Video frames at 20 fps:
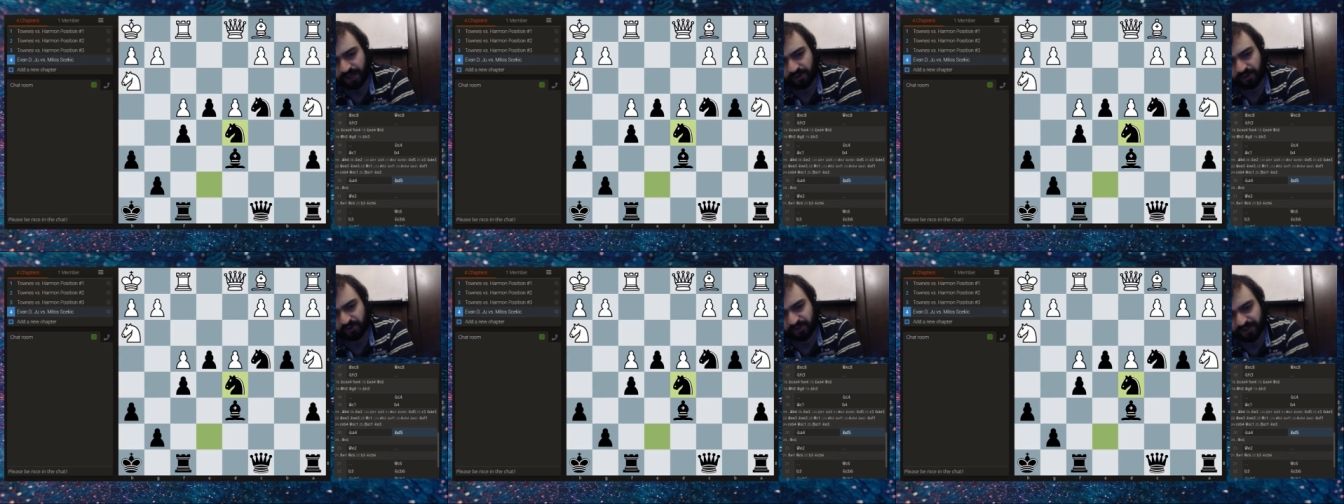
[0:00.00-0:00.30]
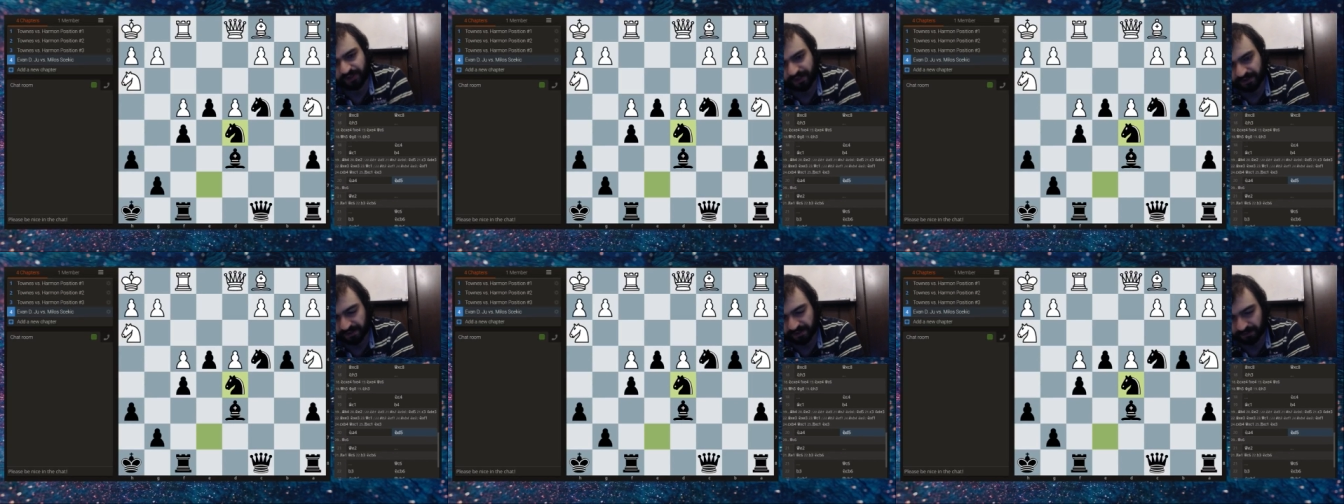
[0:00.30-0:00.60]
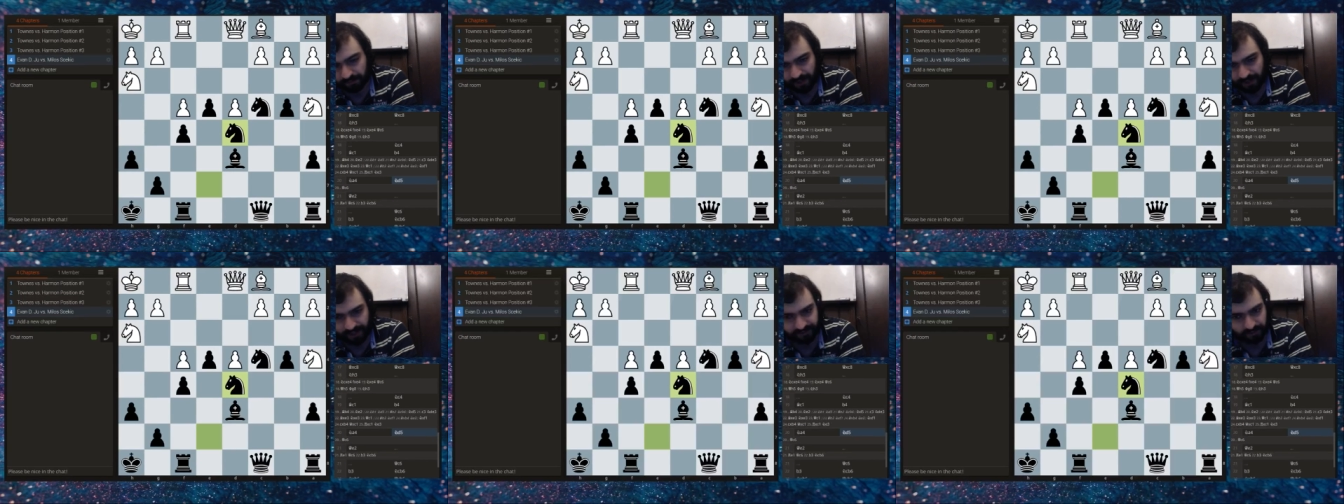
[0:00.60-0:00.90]
which
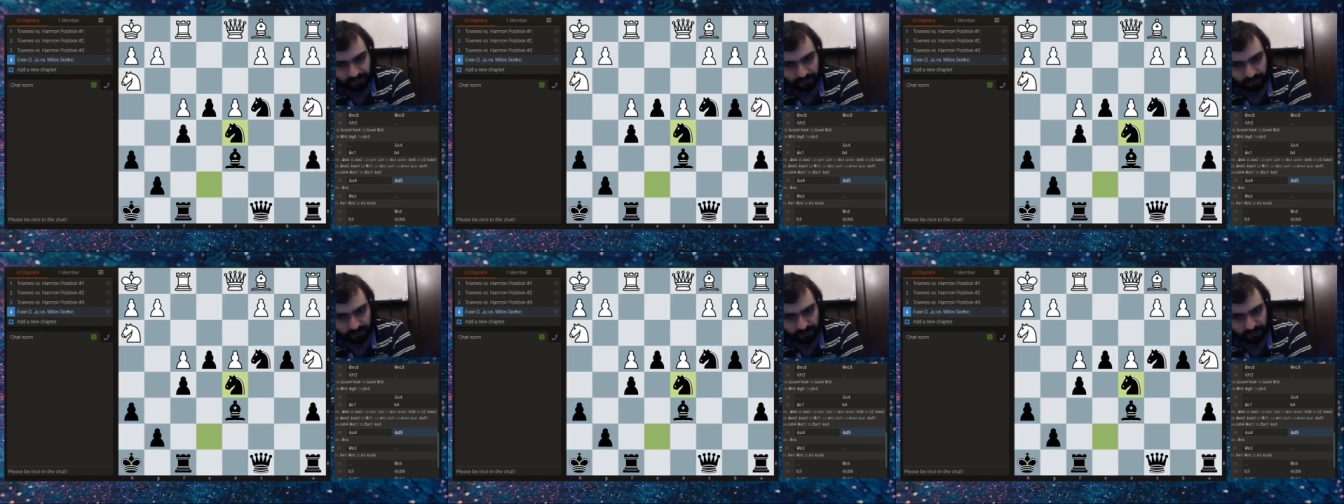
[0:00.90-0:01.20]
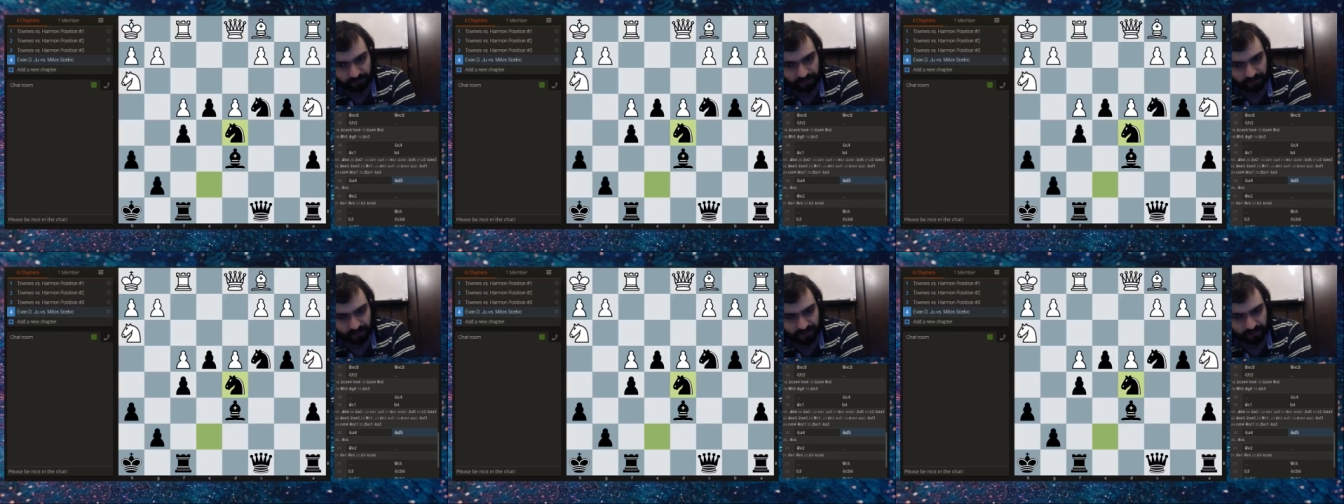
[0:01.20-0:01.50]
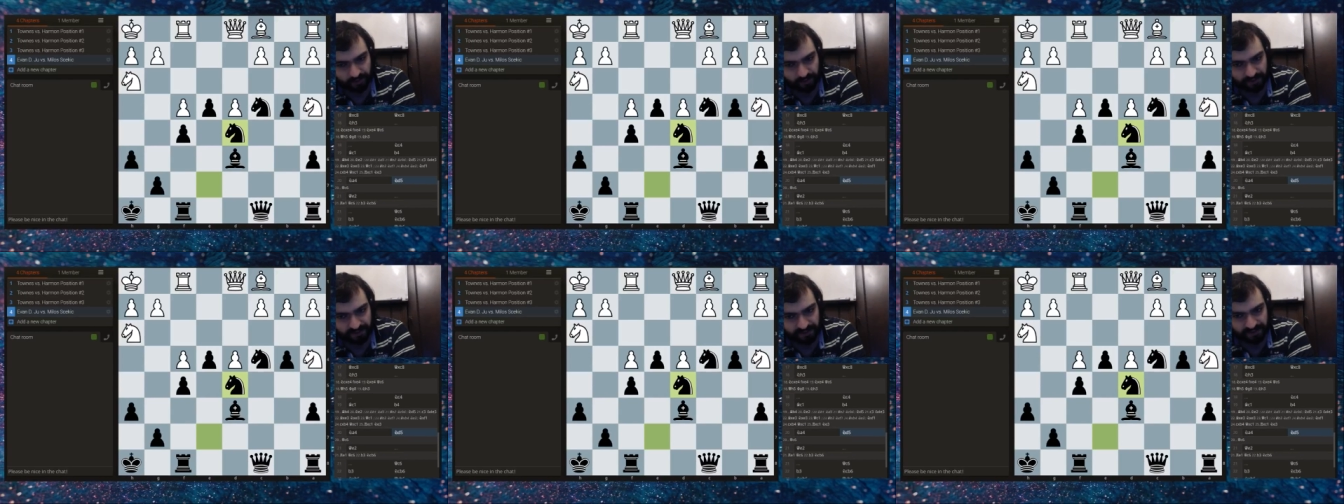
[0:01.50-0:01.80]
doesn't matter much because
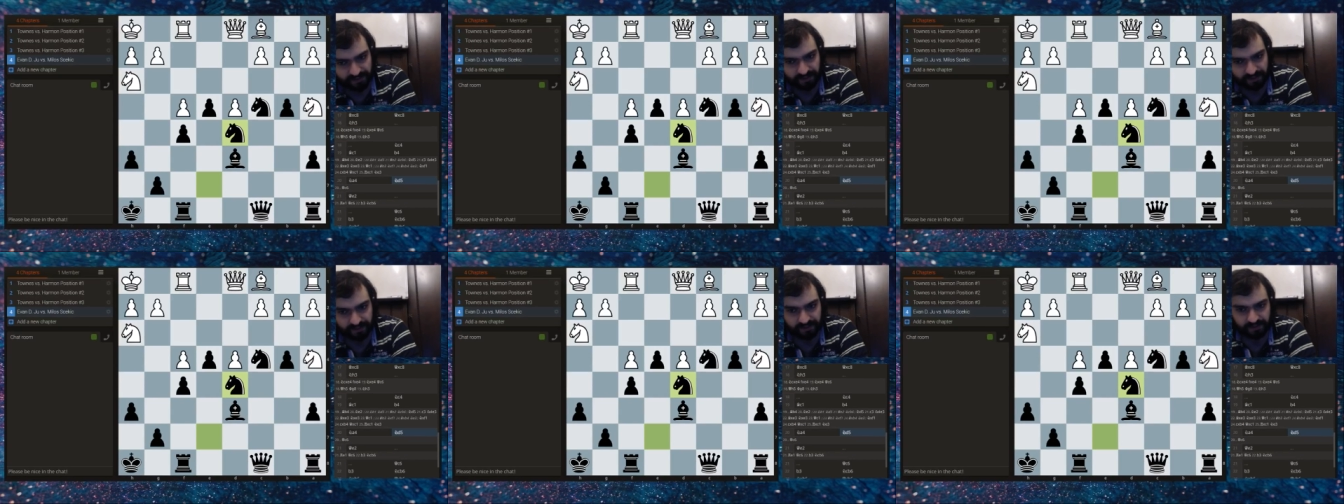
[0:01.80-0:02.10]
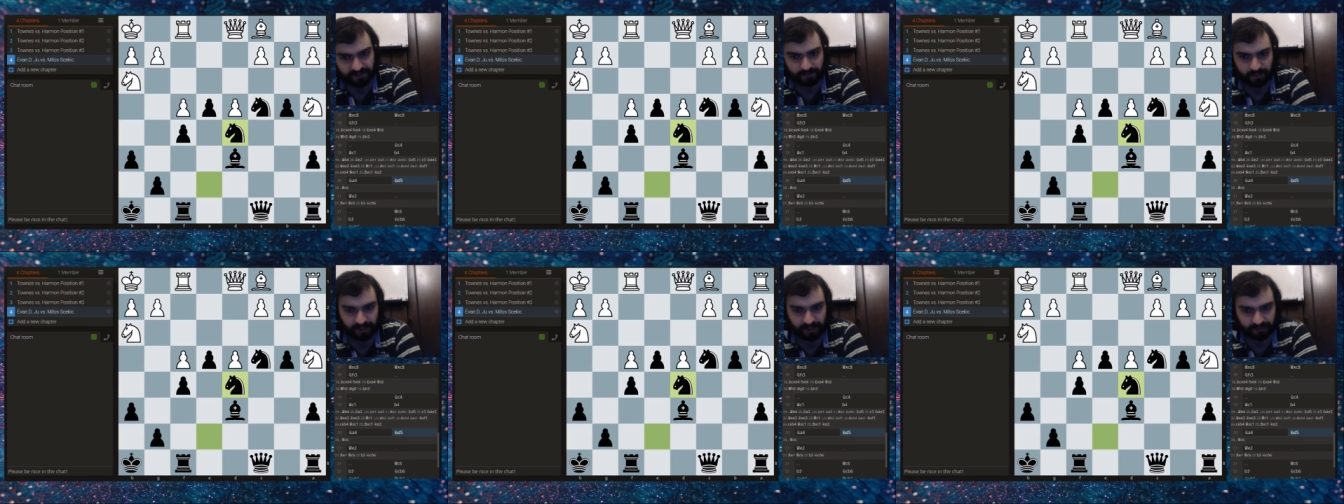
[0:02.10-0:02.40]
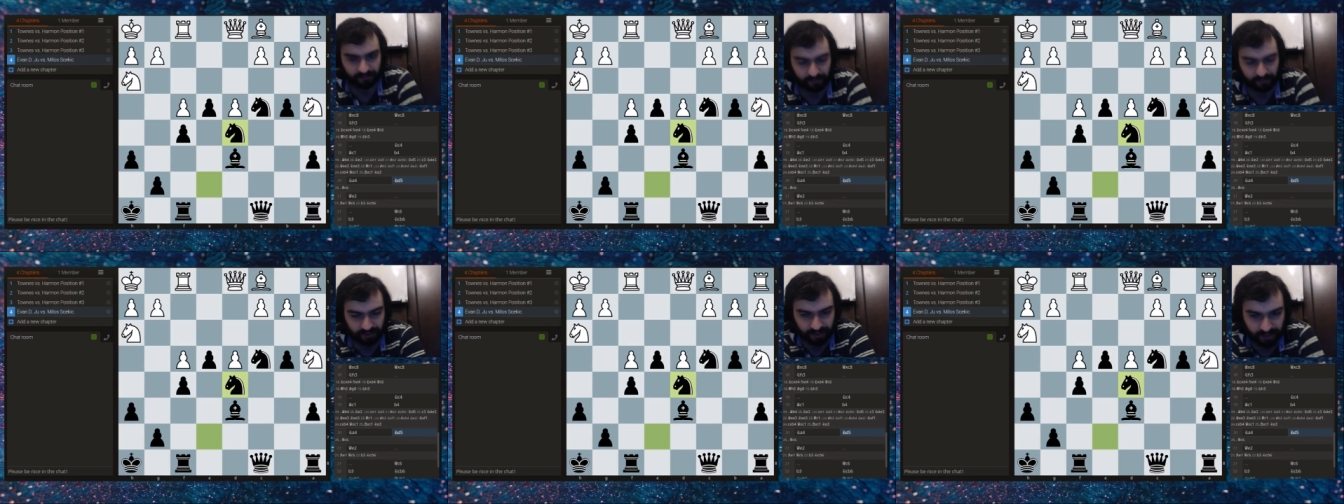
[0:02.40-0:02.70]
queen c6 is played
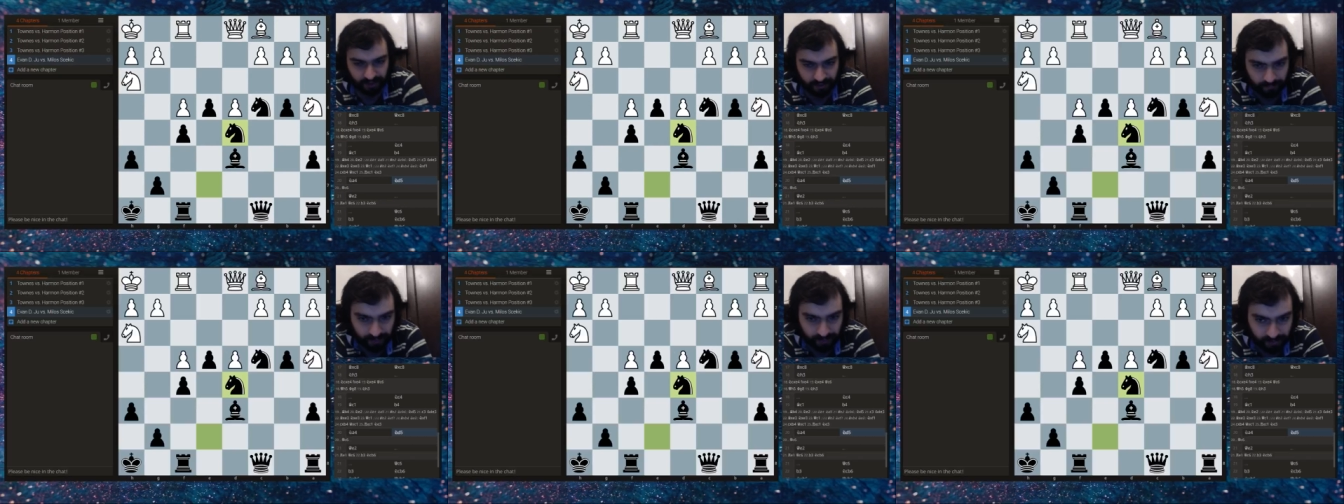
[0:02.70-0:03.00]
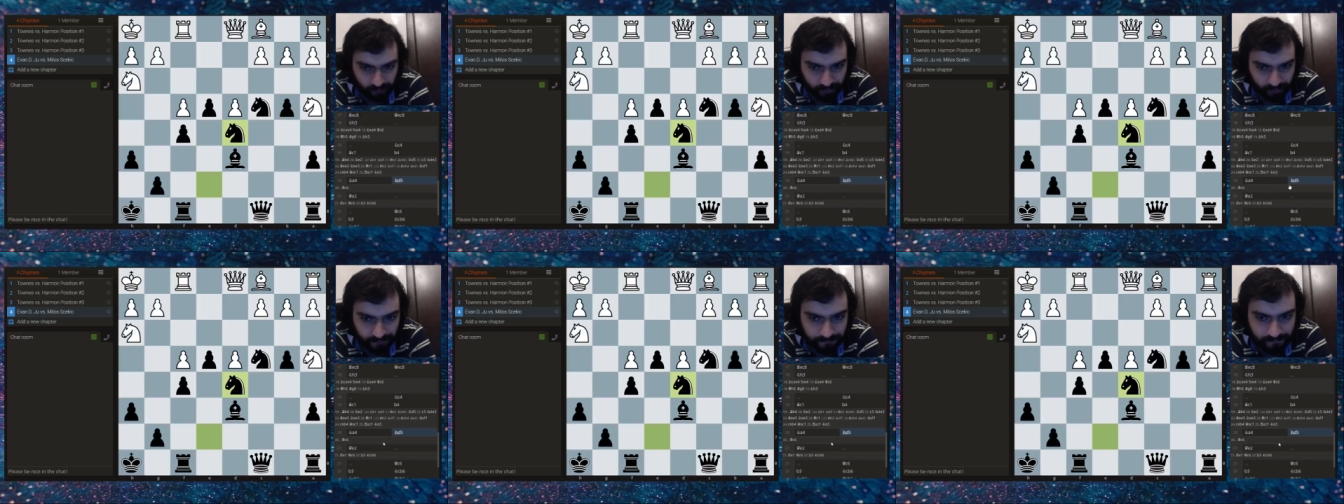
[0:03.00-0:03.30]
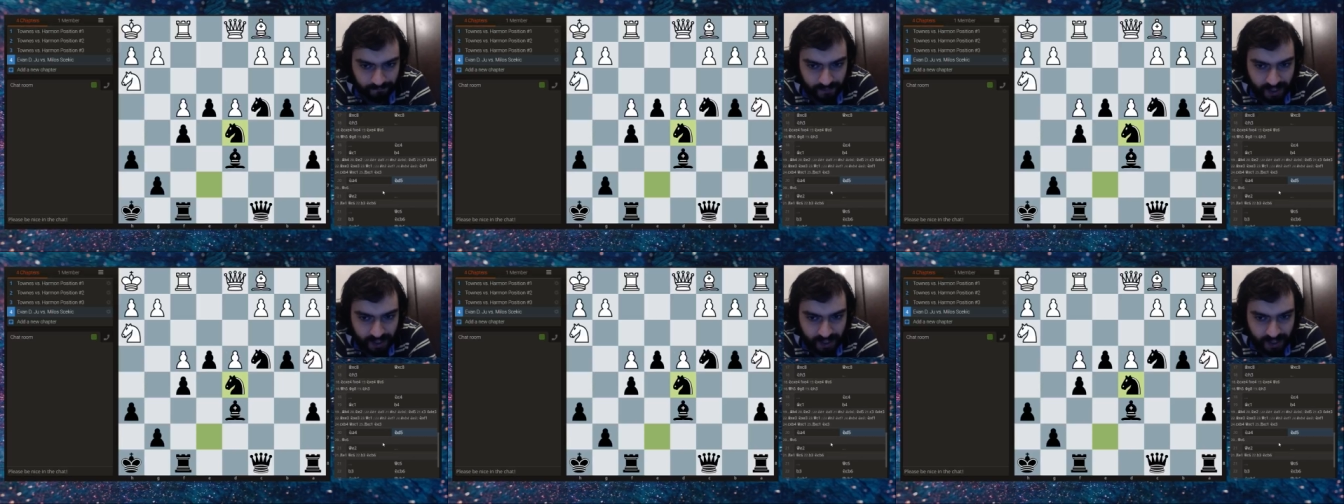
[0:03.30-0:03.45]
in the game anyway.